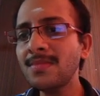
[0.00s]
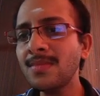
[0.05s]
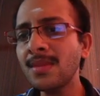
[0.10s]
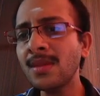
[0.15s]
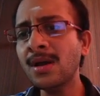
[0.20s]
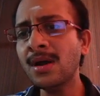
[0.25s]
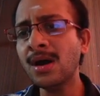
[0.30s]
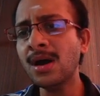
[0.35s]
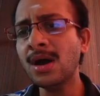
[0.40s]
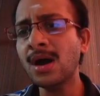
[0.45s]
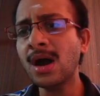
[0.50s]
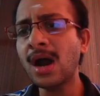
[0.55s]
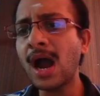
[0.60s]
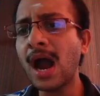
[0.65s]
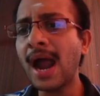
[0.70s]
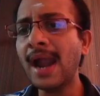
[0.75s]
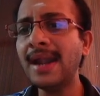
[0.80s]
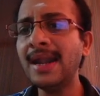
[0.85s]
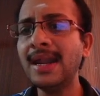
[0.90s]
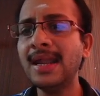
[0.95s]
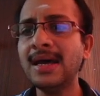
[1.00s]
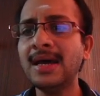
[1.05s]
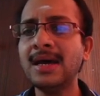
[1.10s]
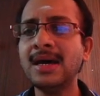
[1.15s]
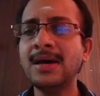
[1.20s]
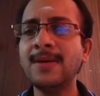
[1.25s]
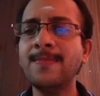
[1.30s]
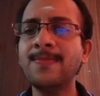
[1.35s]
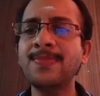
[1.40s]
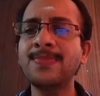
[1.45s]
And
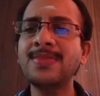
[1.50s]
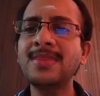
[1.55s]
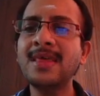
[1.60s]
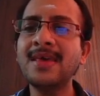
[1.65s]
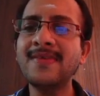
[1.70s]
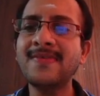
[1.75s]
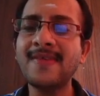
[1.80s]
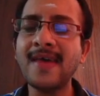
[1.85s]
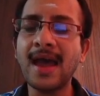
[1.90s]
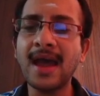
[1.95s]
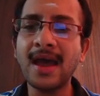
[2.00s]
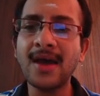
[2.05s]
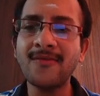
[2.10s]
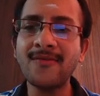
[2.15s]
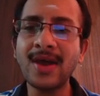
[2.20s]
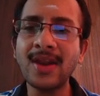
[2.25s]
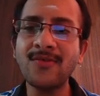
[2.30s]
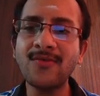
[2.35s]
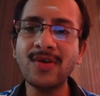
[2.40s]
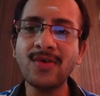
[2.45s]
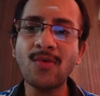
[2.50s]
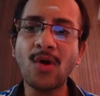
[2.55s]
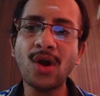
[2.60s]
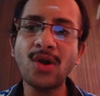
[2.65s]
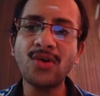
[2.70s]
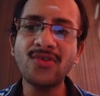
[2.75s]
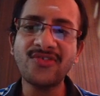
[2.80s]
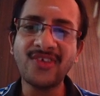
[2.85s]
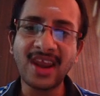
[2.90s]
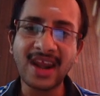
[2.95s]
these when we want
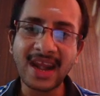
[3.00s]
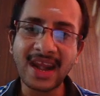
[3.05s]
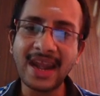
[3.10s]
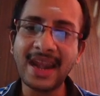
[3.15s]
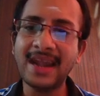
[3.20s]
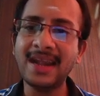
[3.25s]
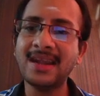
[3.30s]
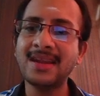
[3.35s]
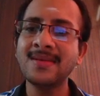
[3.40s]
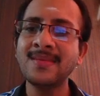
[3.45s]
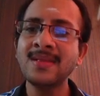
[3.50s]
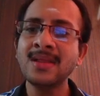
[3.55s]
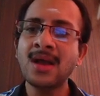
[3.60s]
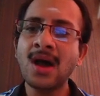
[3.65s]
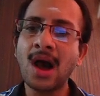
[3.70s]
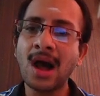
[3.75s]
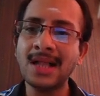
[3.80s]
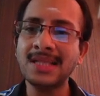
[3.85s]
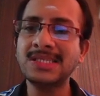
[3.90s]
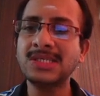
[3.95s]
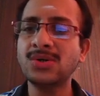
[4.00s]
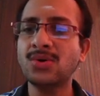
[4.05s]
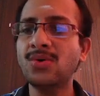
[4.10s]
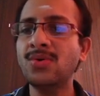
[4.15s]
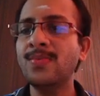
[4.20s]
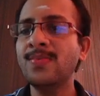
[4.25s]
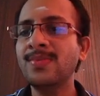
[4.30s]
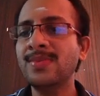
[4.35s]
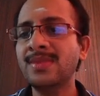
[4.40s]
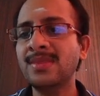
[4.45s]
to generate also,
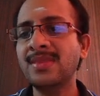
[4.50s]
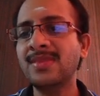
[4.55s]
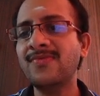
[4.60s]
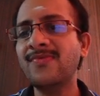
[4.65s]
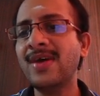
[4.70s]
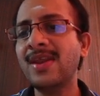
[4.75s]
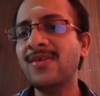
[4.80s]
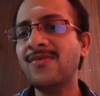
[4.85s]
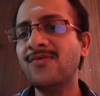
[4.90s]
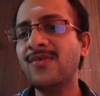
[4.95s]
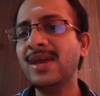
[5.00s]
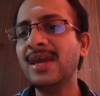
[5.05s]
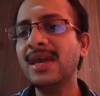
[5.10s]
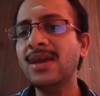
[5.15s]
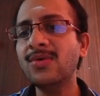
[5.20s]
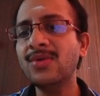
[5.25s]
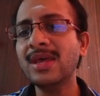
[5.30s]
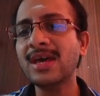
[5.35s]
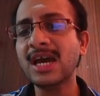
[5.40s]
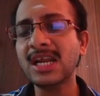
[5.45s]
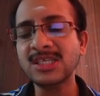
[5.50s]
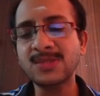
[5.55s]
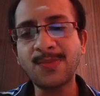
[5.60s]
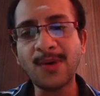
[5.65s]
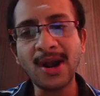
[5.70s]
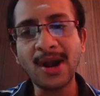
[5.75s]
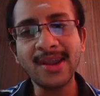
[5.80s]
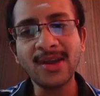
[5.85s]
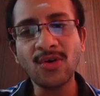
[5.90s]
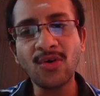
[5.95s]
when we give the
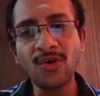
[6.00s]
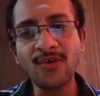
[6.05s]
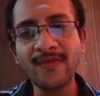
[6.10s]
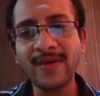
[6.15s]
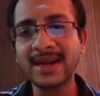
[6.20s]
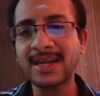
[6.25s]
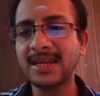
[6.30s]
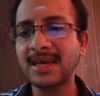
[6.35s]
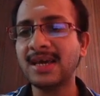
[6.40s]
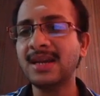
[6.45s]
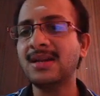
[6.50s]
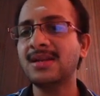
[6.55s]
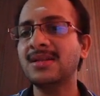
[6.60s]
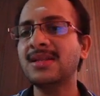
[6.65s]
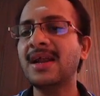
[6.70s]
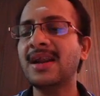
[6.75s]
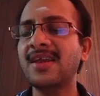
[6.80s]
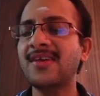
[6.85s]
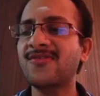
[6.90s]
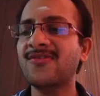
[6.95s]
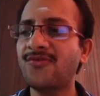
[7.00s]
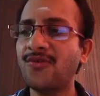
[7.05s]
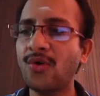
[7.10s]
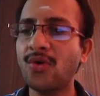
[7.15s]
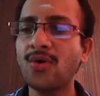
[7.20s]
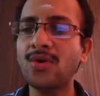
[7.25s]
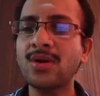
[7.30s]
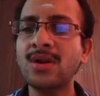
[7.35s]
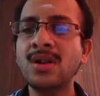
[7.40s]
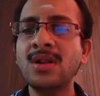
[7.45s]
corresponding code vector that is
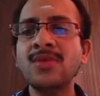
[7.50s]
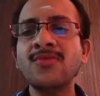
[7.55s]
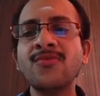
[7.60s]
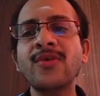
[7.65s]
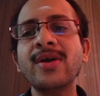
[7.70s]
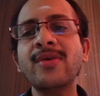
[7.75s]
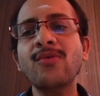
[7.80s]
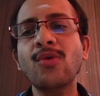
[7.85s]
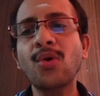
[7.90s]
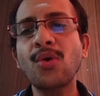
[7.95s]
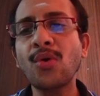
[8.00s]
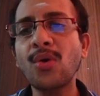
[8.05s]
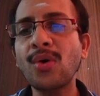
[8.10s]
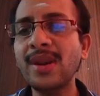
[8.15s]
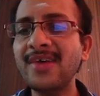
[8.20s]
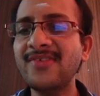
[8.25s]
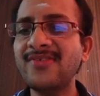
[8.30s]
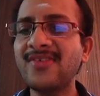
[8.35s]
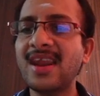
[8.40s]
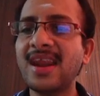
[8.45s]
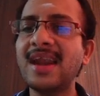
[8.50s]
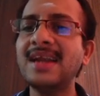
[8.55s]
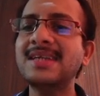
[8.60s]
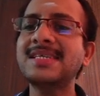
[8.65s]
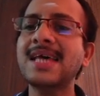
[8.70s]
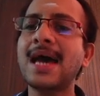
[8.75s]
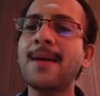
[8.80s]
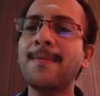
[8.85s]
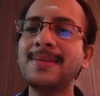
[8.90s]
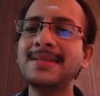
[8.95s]
4, we will only generate
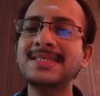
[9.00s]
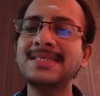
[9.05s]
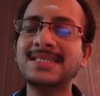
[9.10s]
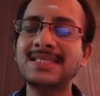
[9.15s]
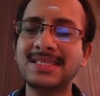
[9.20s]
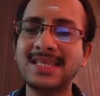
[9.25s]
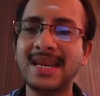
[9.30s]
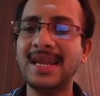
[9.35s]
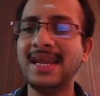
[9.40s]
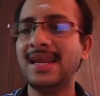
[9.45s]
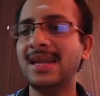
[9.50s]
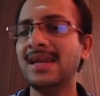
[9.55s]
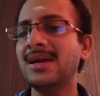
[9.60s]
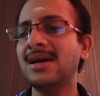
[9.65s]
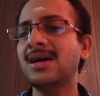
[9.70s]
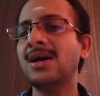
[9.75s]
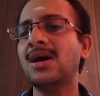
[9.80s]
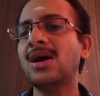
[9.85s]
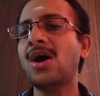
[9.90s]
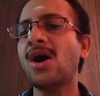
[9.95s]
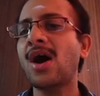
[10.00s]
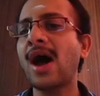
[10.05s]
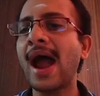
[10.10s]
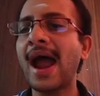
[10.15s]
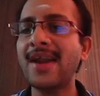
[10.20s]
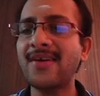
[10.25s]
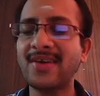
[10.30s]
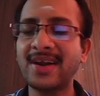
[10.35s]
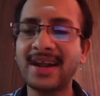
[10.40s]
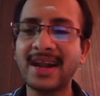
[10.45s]
samples 3,
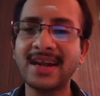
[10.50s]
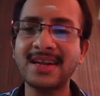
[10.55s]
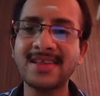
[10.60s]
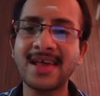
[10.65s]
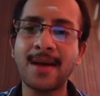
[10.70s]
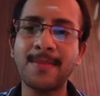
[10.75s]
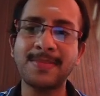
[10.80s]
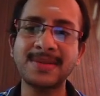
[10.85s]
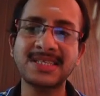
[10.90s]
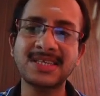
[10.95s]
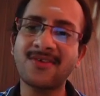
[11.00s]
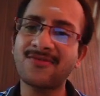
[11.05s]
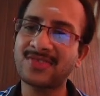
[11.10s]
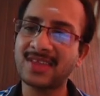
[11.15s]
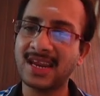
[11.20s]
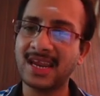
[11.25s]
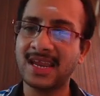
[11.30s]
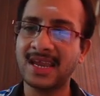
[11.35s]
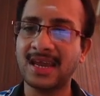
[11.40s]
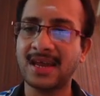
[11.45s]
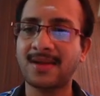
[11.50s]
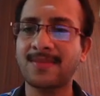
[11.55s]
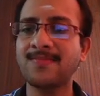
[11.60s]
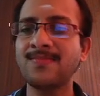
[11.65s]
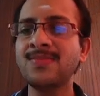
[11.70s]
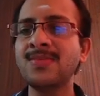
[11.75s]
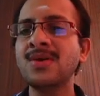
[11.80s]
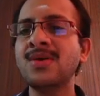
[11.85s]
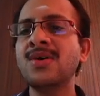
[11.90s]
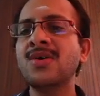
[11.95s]
handwritten samples of 3 here.
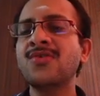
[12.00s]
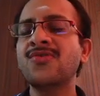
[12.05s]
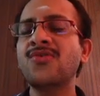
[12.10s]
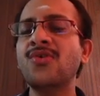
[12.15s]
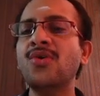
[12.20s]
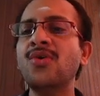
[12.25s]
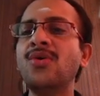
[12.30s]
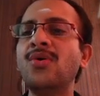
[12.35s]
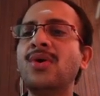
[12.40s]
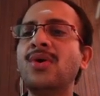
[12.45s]
So